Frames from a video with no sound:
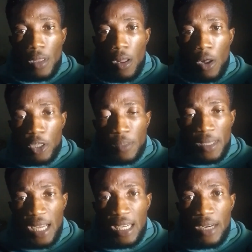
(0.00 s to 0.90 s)

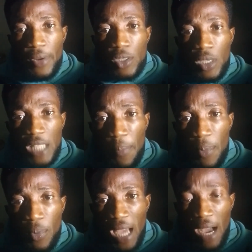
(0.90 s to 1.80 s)
Automatically, creators are
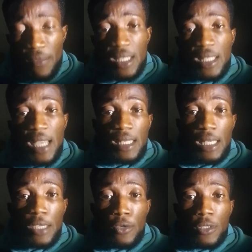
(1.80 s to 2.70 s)
people that have digital
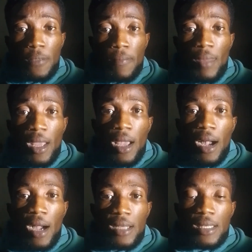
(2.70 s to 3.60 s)
skills.
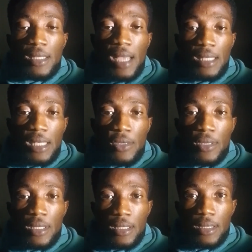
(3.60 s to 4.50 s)
And digital skill
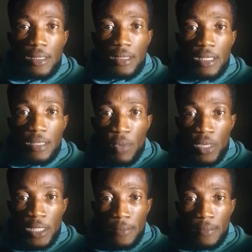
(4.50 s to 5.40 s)
is
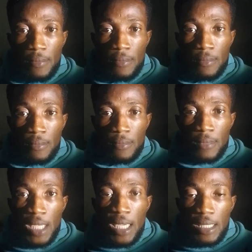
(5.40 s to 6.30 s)
money.
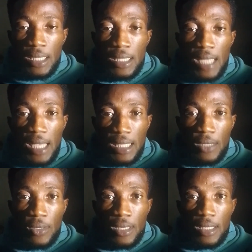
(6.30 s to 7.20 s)
Digital
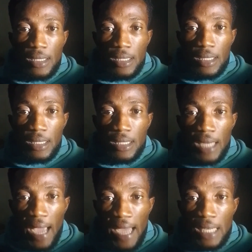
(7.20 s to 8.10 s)
skill is in
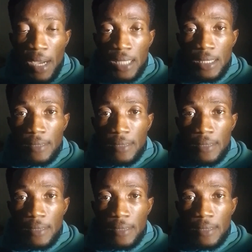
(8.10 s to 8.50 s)
high demand.